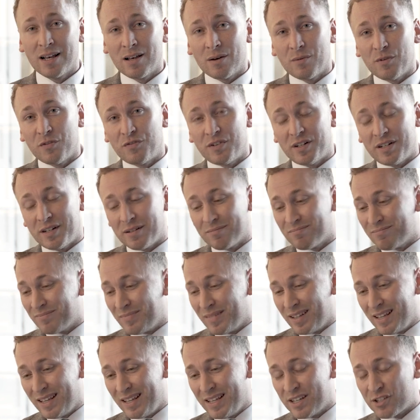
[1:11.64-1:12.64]
with an
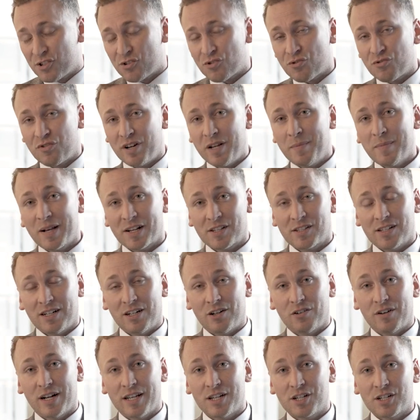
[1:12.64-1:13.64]
extreme
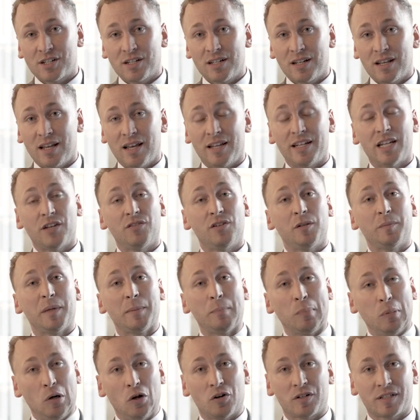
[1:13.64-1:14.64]
acceleration and they will be
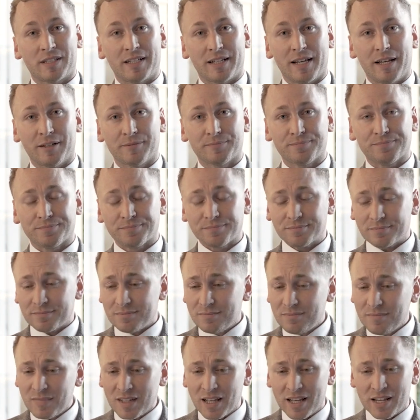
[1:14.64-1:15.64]
blocked again.
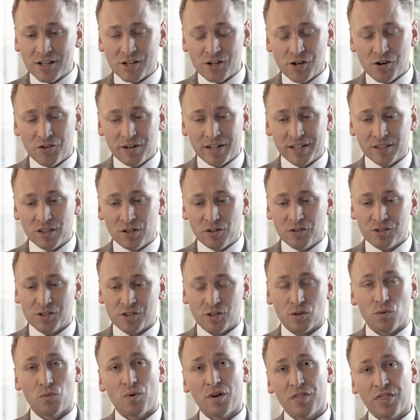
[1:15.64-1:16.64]
And during
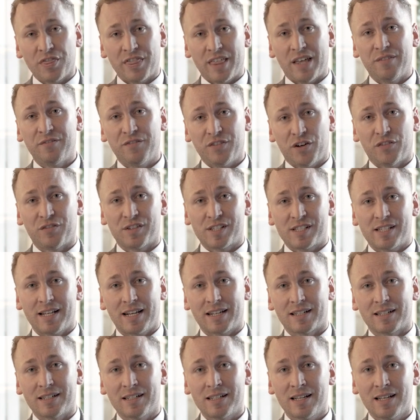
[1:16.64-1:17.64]
those 1/10 of a
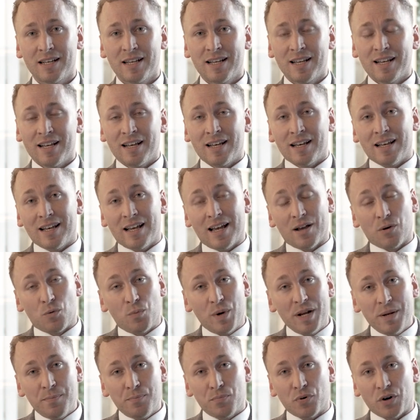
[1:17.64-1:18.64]
second, a
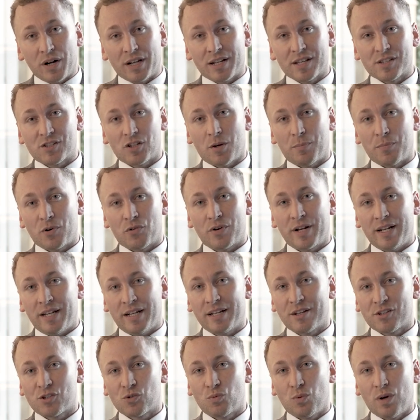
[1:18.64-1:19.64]
windbreak is
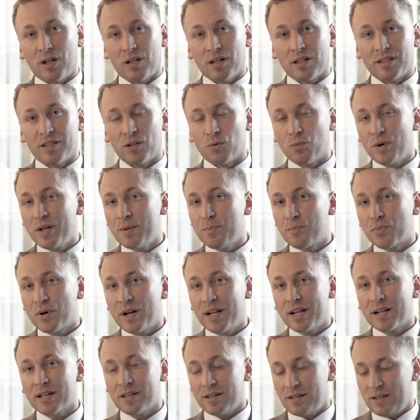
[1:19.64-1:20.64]
operating as well. The
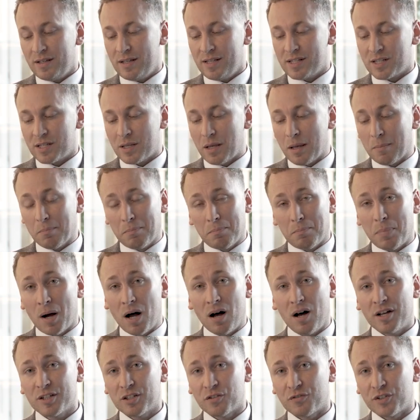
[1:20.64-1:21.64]
windbreak is
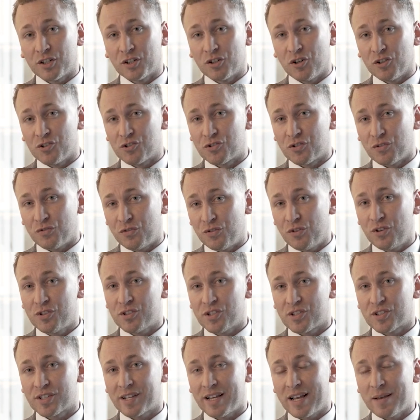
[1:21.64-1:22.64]
part of the constant
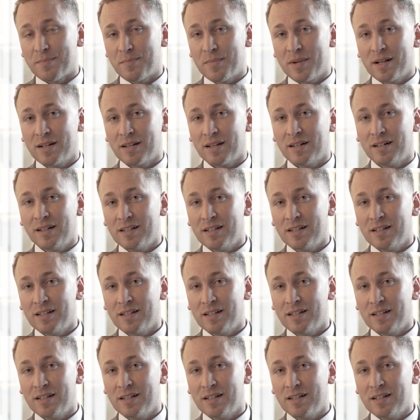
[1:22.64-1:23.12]
force escapement, and